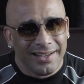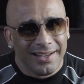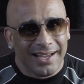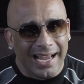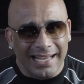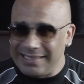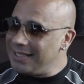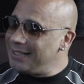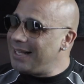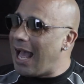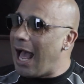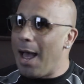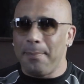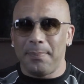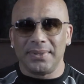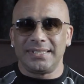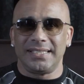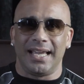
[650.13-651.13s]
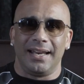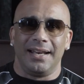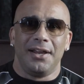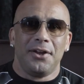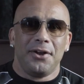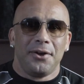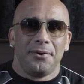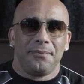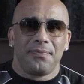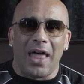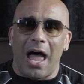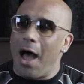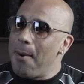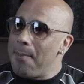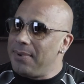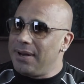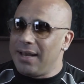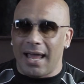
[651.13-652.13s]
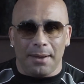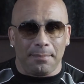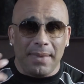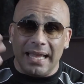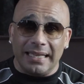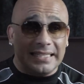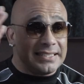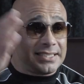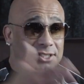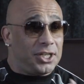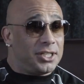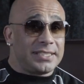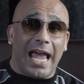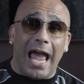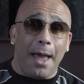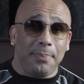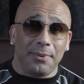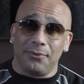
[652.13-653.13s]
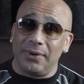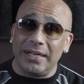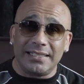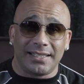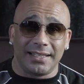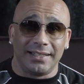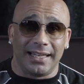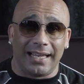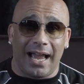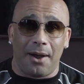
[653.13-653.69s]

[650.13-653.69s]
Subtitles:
And then the opposite. I'll be like, man, this just happened recently.